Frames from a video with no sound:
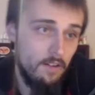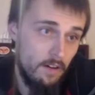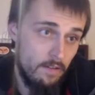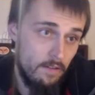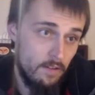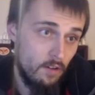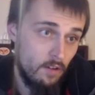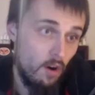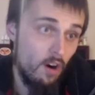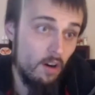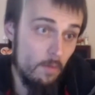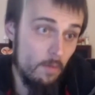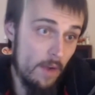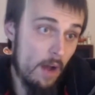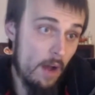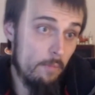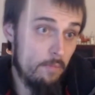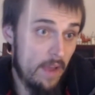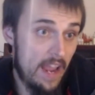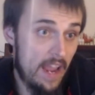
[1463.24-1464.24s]
talking about
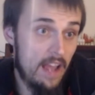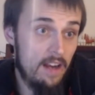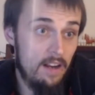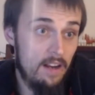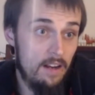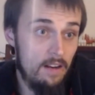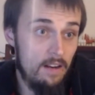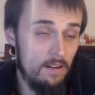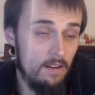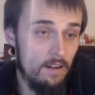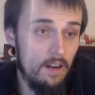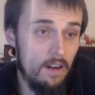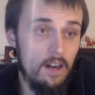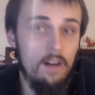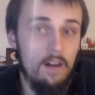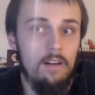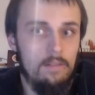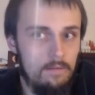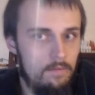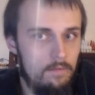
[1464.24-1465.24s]
banning or
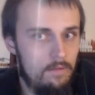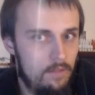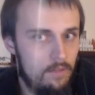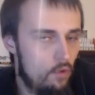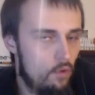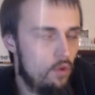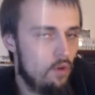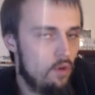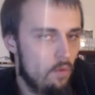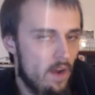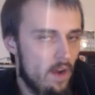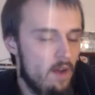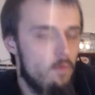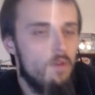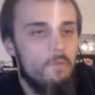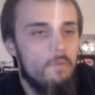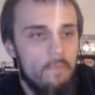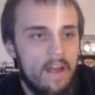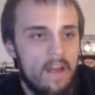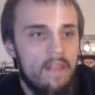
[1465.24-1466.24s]
doing away with
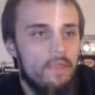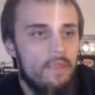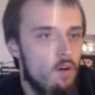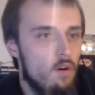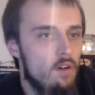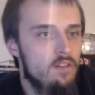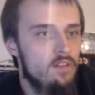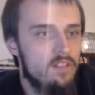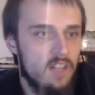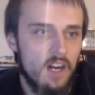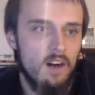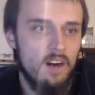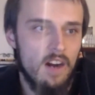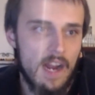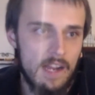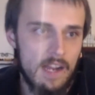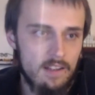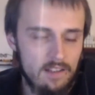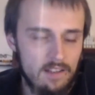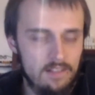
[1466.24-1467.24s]
menthol
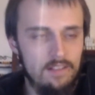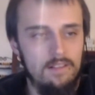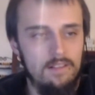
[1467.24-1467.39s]
cigarettes.